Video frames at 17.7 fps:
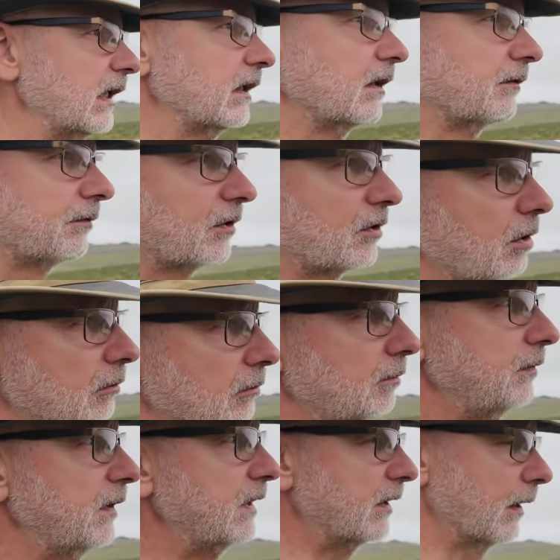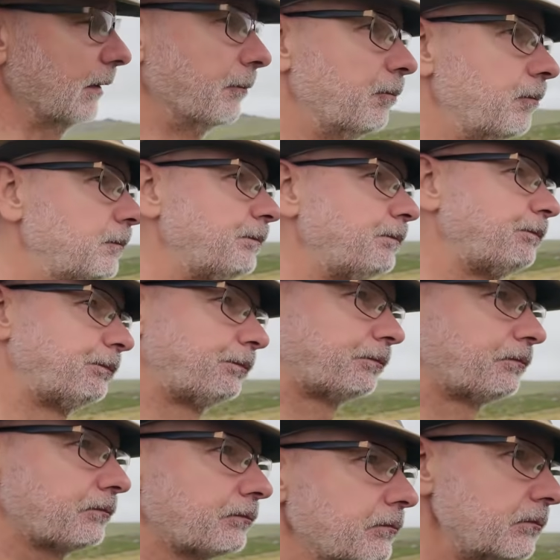the photography done.
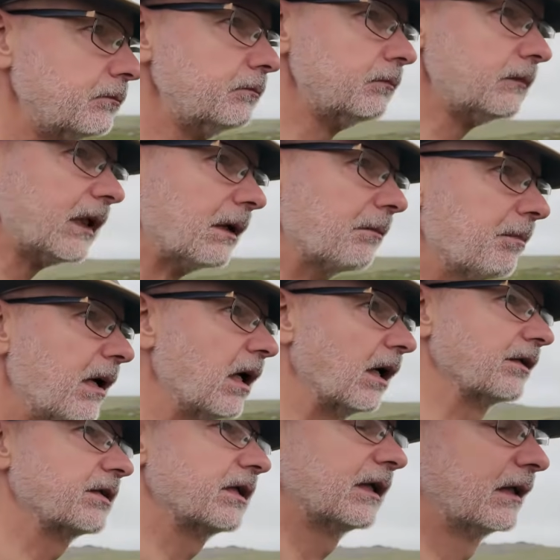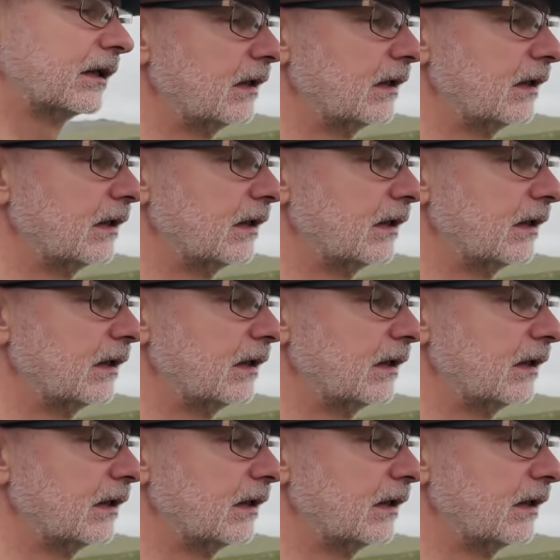But